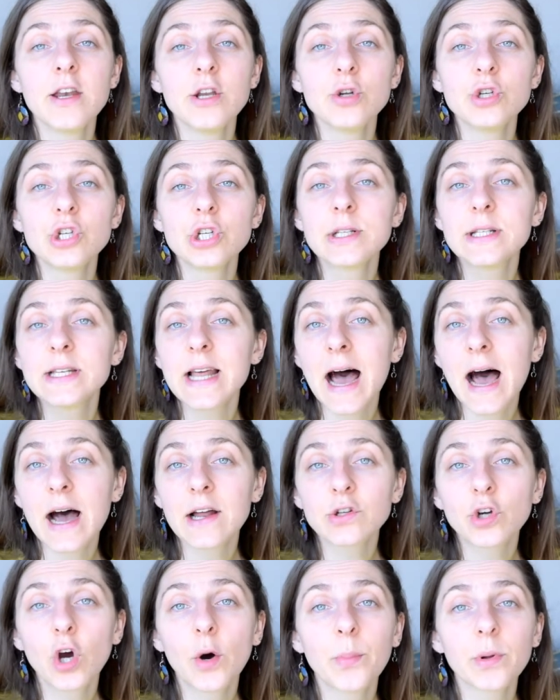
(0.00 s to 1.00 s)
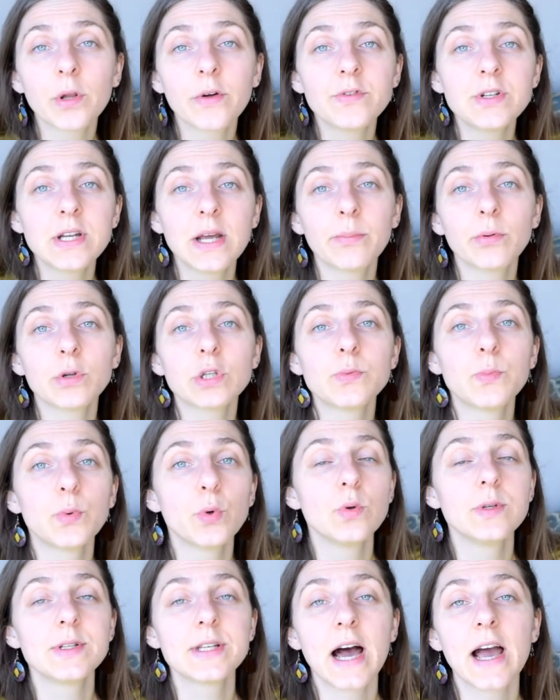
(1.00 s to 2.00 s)
you just add a couple of
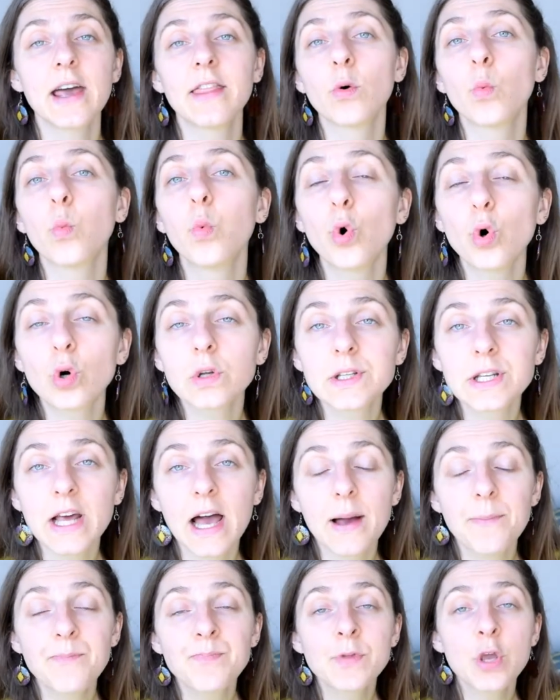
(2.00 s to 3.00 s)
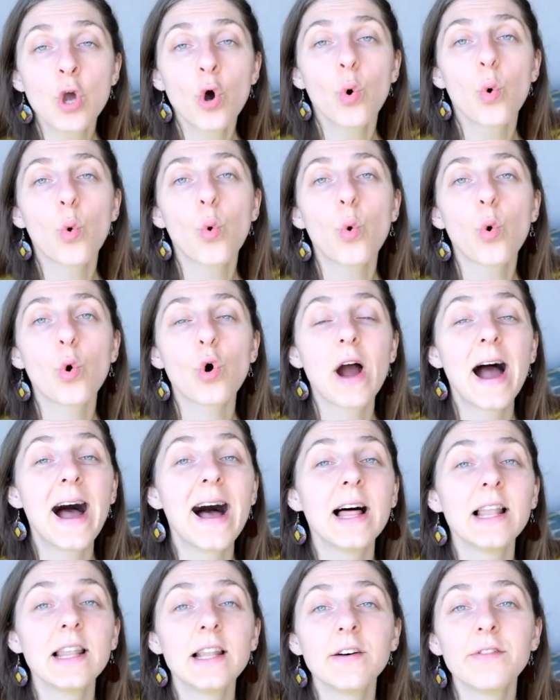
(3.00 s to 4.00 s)
tablespoons either water, or
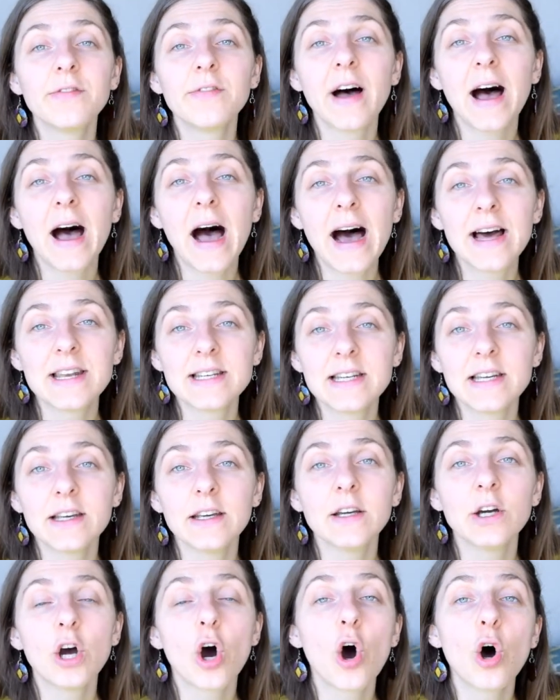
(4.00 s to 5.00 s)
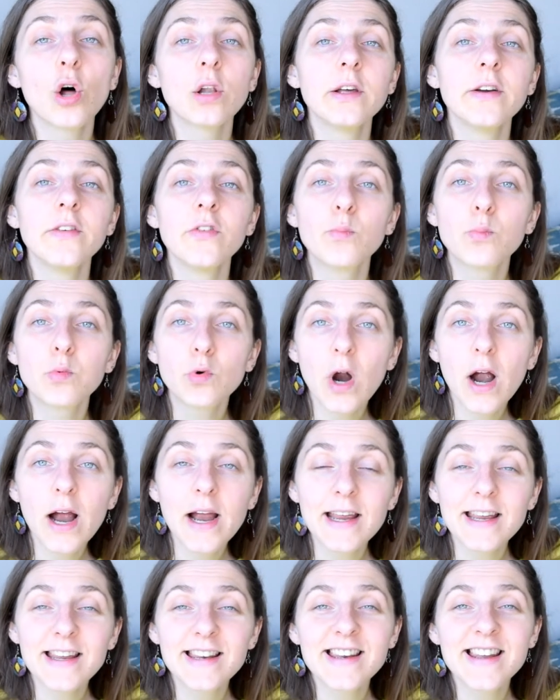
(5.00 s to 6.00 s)
I love adding olive
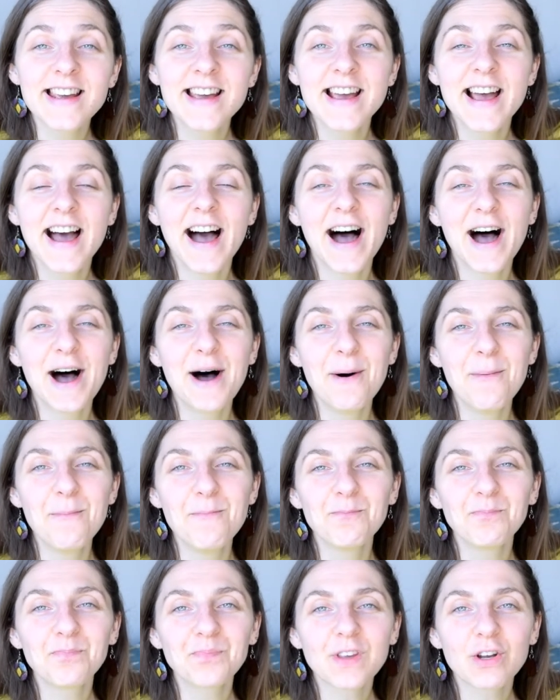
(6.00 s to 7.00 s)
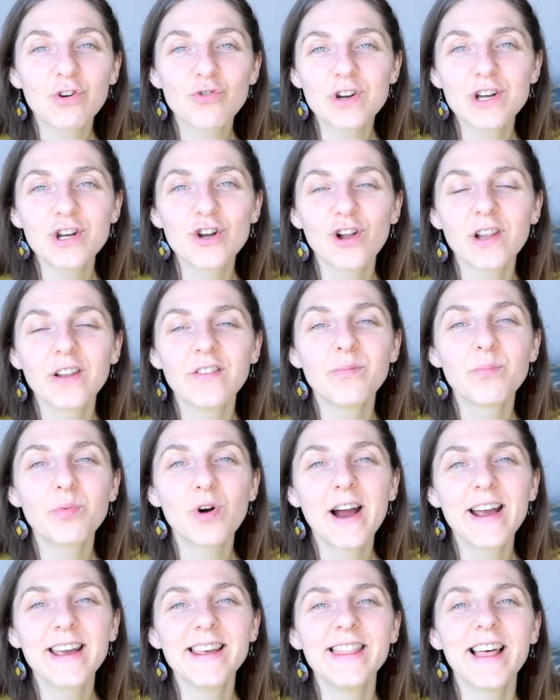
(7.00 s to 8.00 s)
brine, green olive
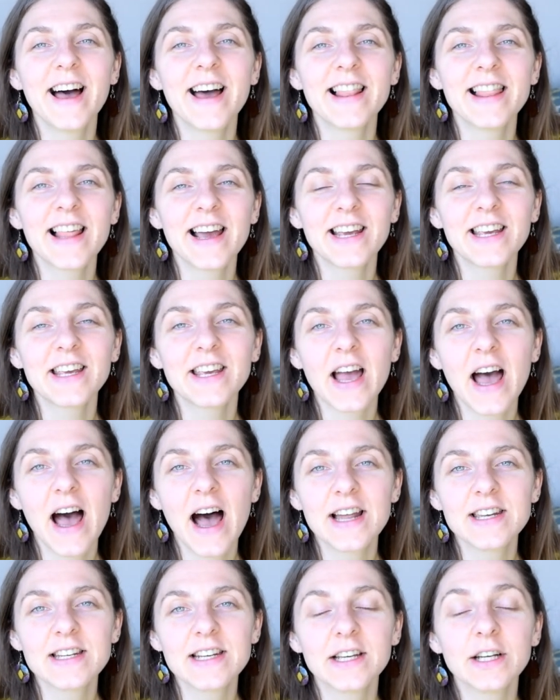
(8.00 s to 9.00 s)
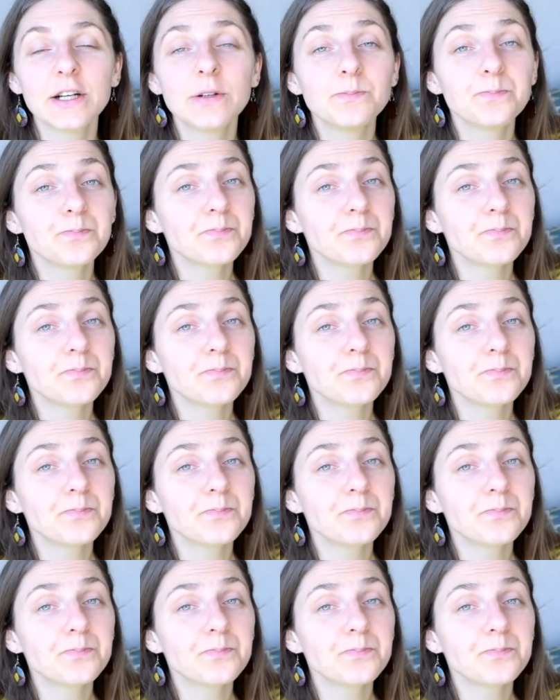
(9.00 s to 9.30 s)
brine. I like adding,